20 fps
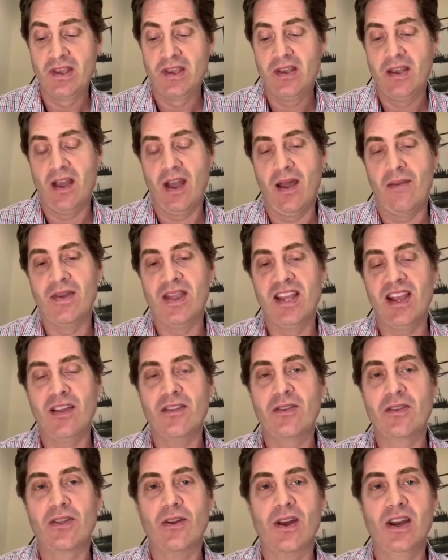And the other
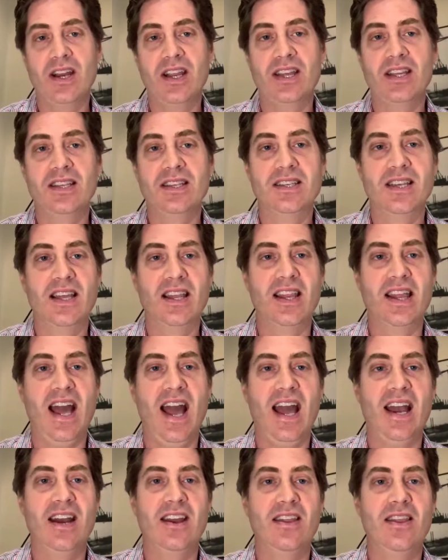thought is
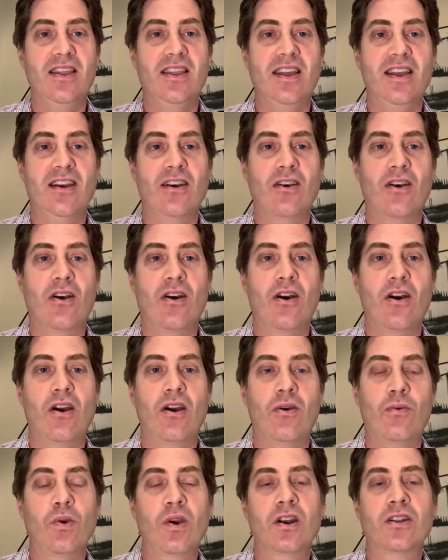that we're
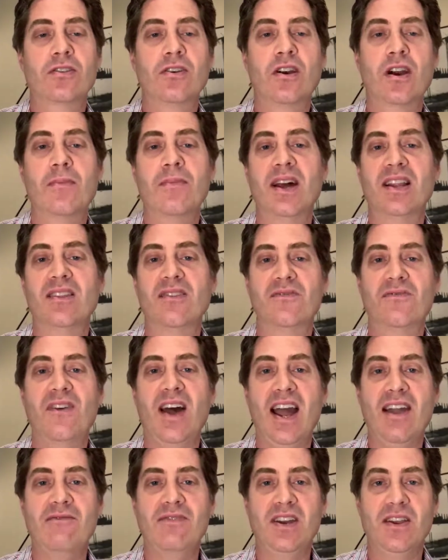going to talk about the
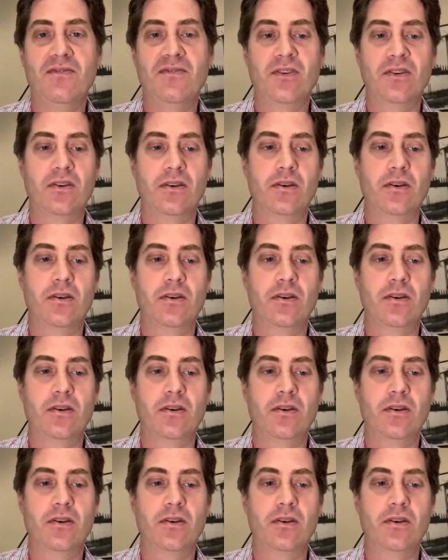5 different